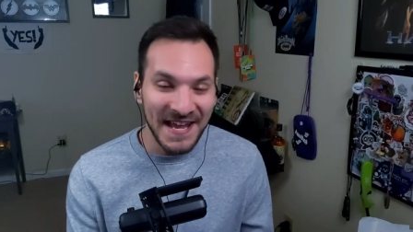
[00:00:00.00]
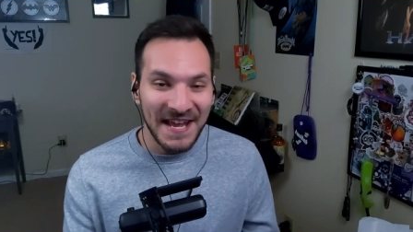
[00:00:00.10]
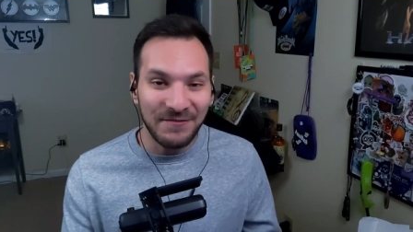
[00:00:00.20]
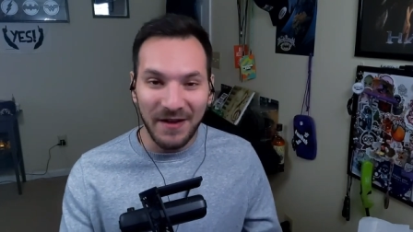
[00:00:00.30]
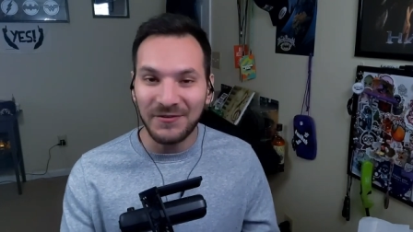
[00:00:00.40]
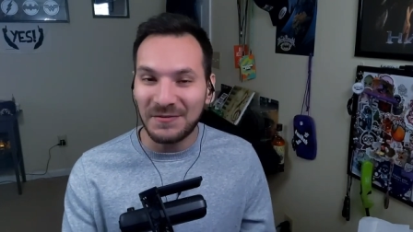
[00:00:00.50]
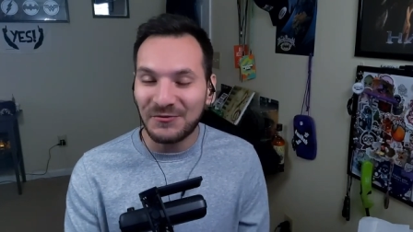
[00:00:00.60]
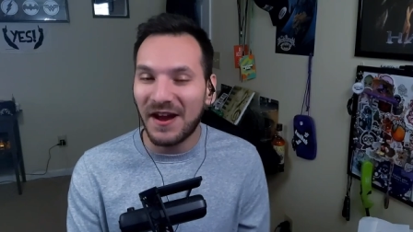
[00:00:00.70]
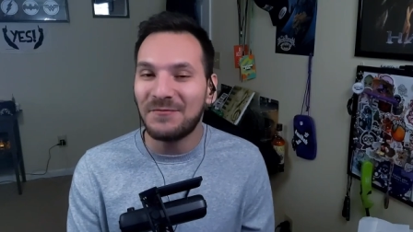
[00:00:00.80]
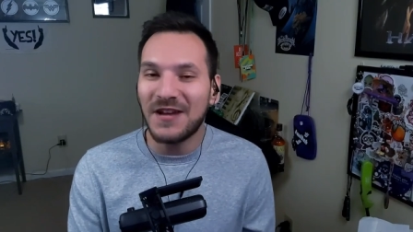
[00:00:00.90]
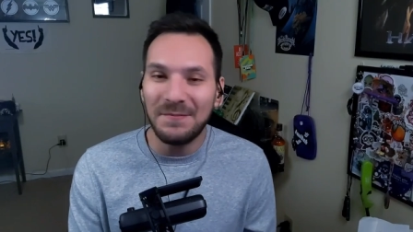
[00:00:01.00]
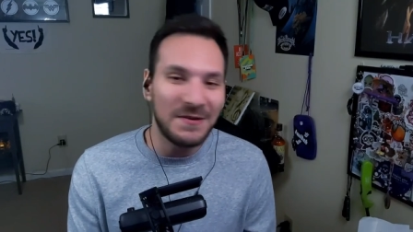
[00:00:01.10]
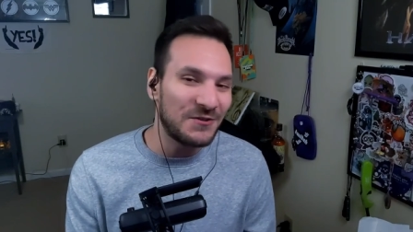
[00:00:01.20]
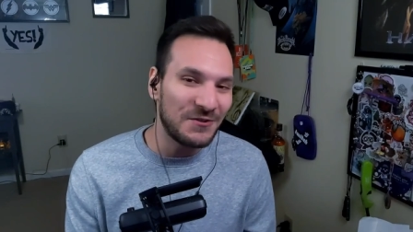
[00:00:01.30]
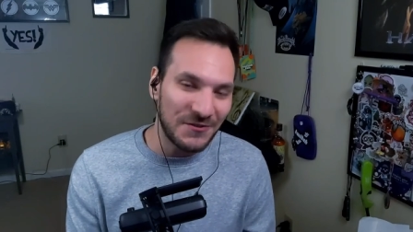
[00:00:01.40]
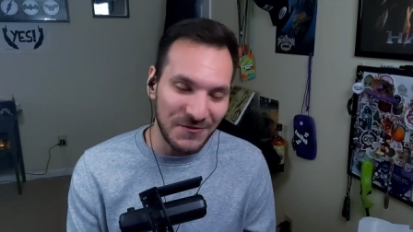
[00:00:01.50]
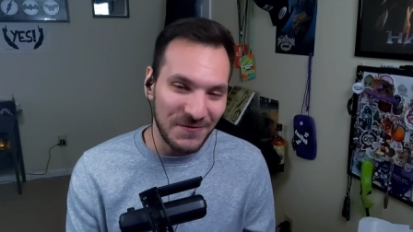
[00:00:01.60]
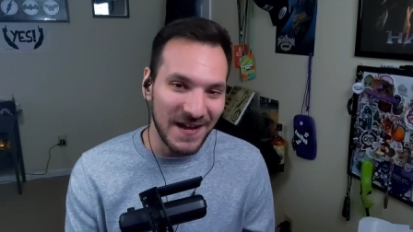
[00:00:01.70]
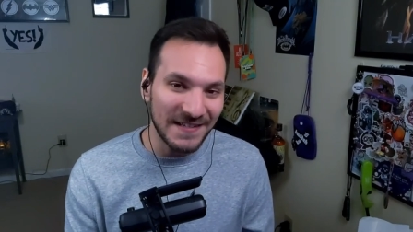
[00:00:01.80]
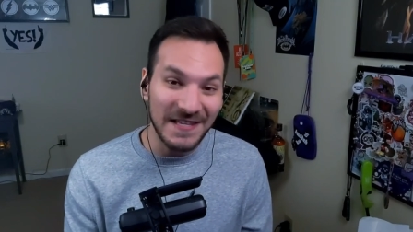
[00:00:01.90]
If you haven't subscribed yet, make sure that you do
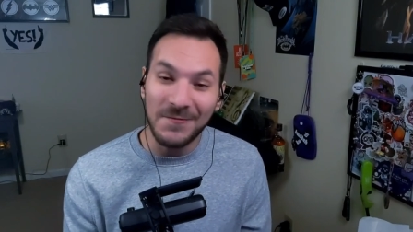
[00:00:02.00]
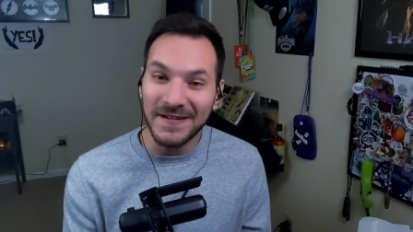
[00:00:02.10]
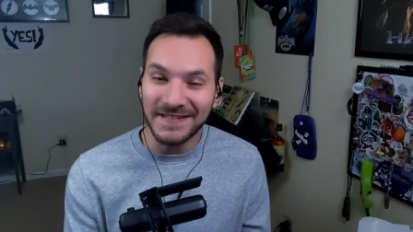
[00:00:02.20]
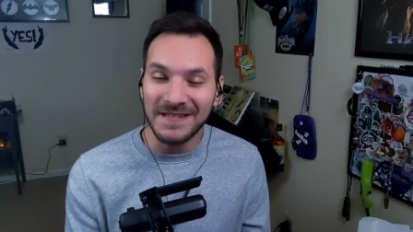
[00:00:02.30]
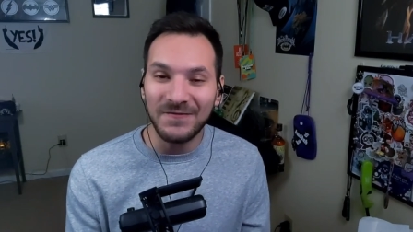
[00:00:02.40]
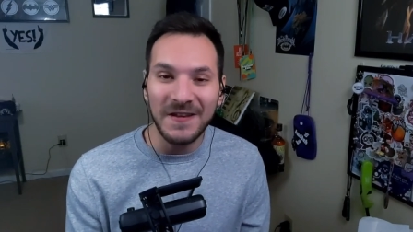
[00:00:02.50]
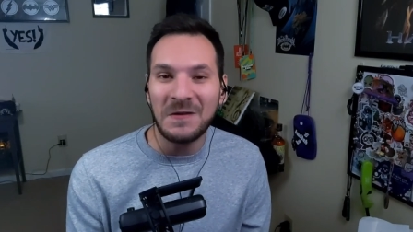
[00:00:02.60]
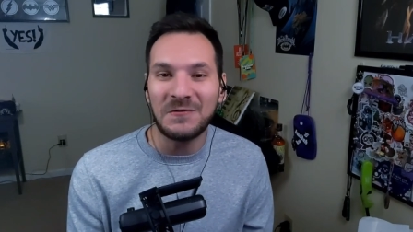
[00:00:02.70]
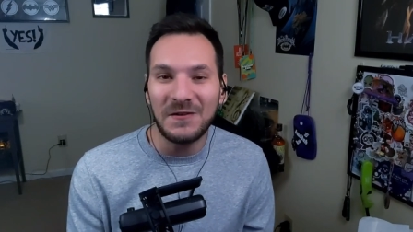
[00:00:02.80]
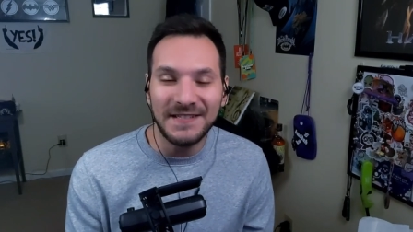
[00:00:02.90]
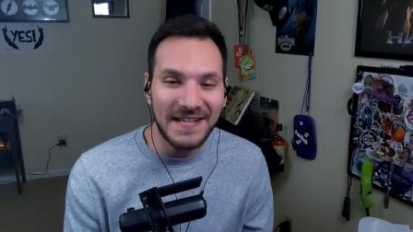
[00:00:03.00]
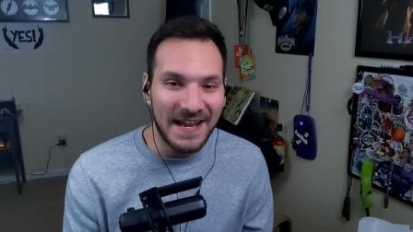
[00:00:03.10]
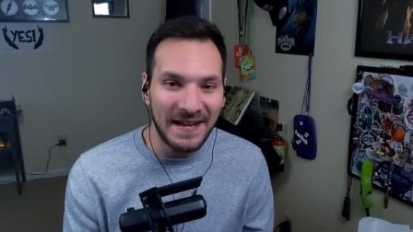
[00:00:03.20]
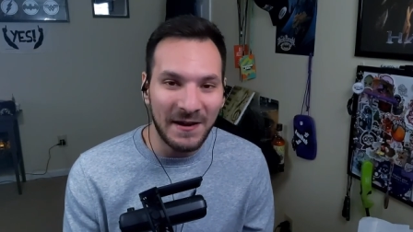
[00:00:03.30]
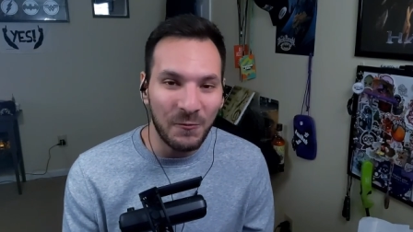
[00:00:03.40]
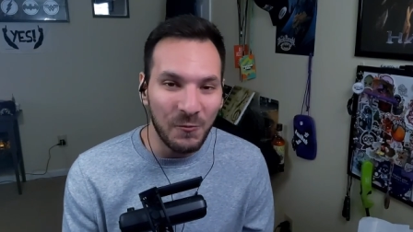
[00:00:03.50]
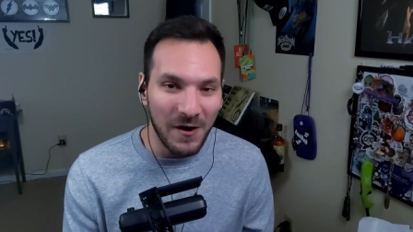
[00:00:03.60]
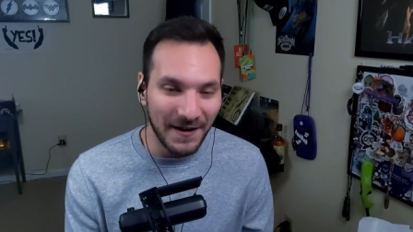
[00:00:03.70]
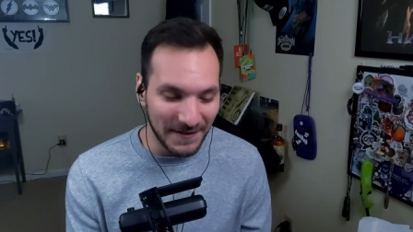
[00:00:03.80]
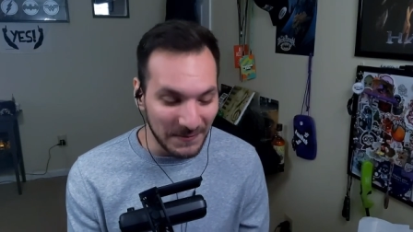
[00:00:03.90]
that so that we can see the videos on day
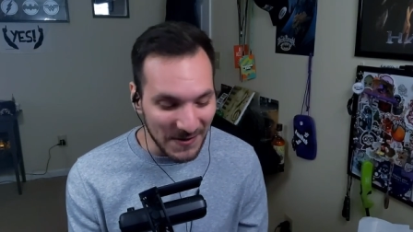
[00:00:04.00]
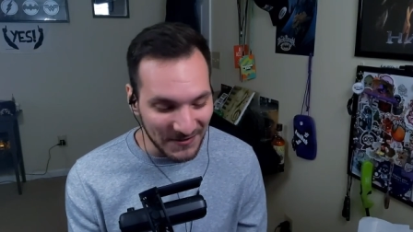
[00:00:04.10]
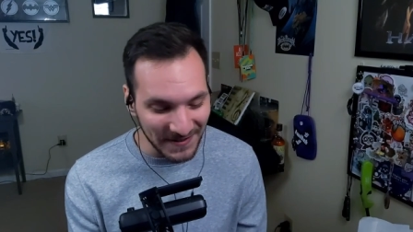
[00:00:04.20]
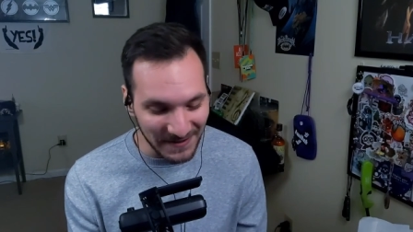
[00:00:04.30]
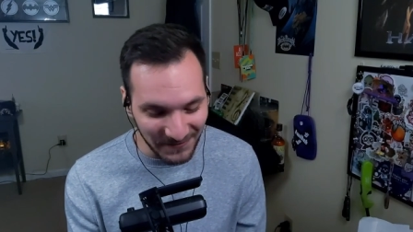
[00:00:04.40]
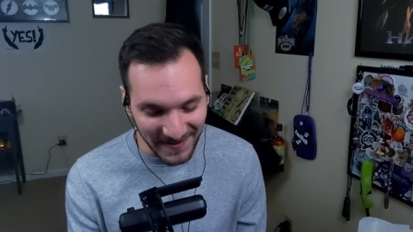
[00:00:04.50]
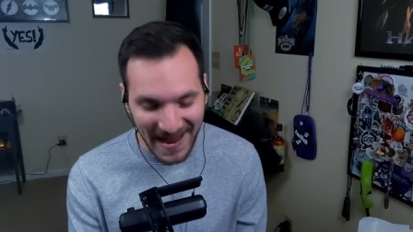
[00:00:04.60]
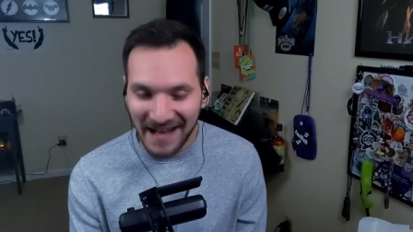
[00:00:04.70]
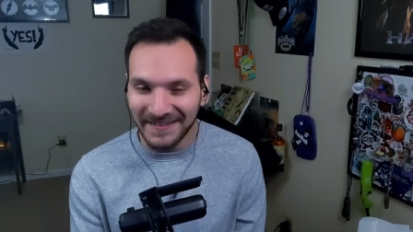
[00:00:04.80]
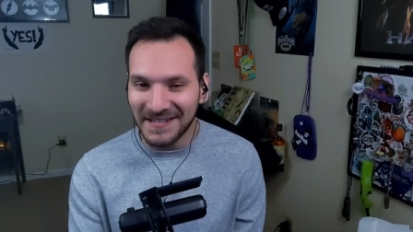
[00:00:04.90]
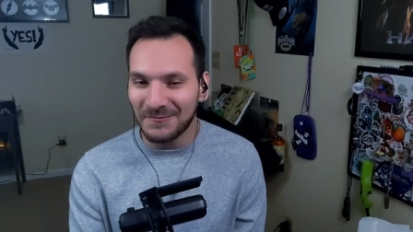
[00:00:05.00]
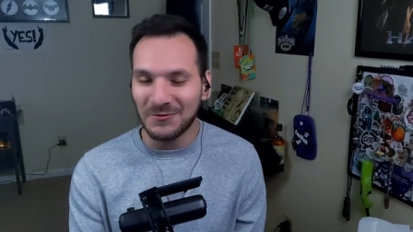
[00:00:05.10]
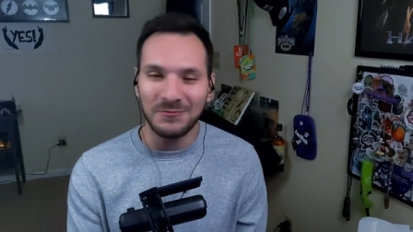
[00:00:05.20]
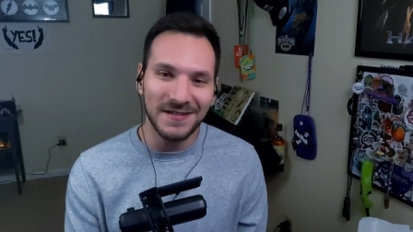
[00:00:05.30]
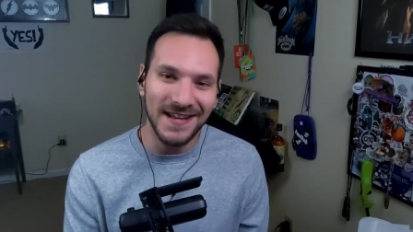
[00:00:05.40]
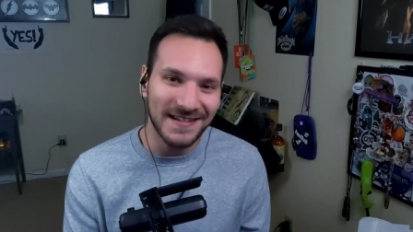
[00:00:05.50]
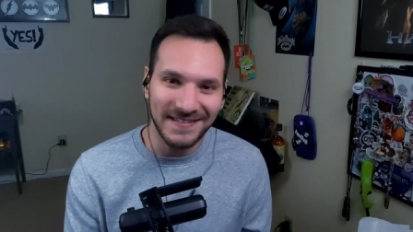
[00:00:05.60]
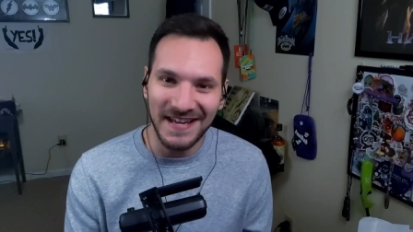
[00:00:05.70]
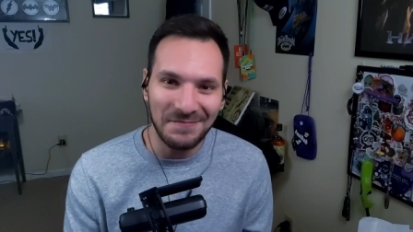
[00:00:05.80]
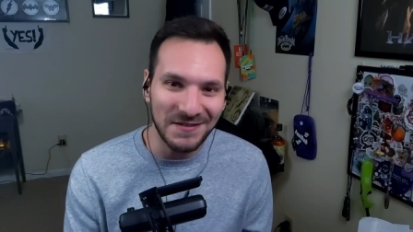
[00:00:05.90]
1, especially the finale, which will be
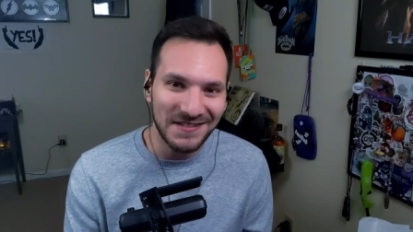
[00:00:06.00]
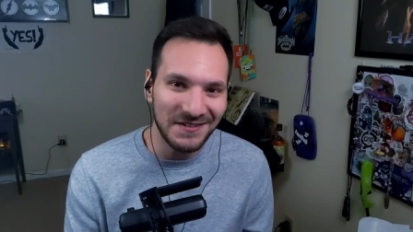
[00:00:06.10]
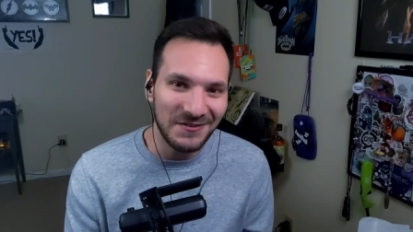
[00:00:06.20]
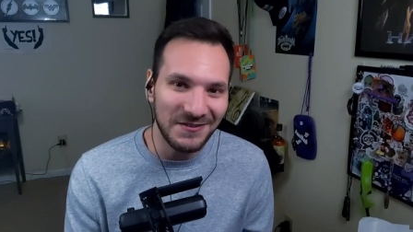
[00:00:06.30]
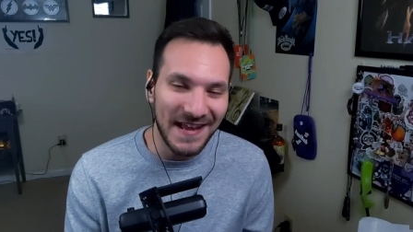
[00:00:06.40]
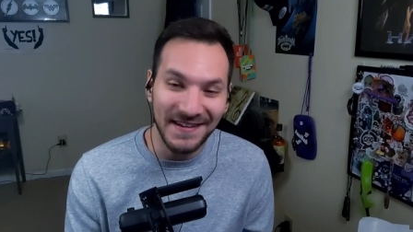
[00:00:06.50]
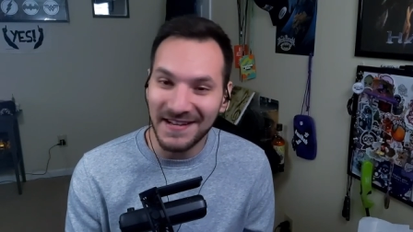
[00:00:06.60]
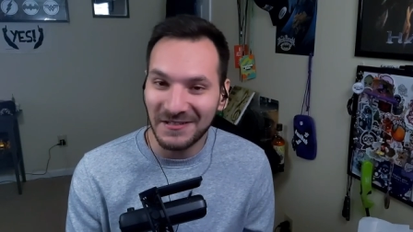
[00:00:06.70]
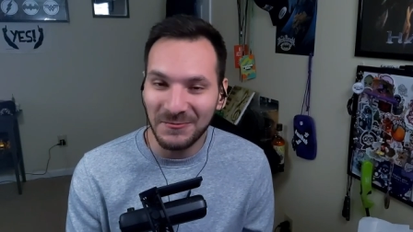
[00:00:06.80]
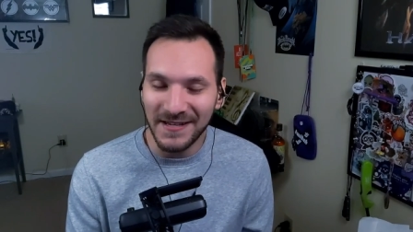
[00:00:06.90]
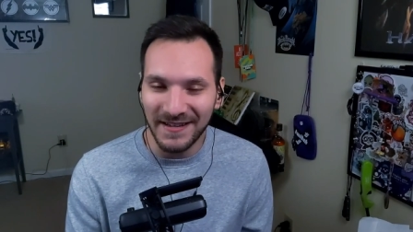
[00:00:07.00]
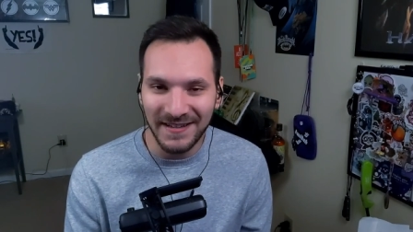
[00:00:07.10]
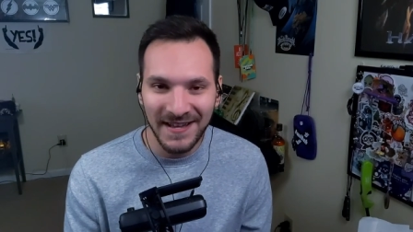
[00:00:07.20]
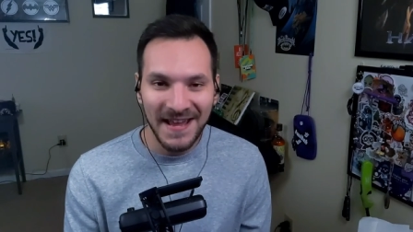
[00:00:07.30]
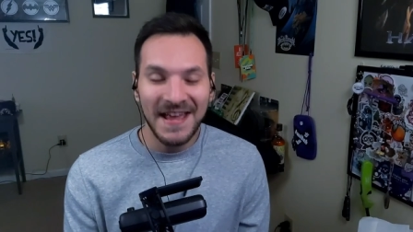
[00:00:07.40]
next episode and next week.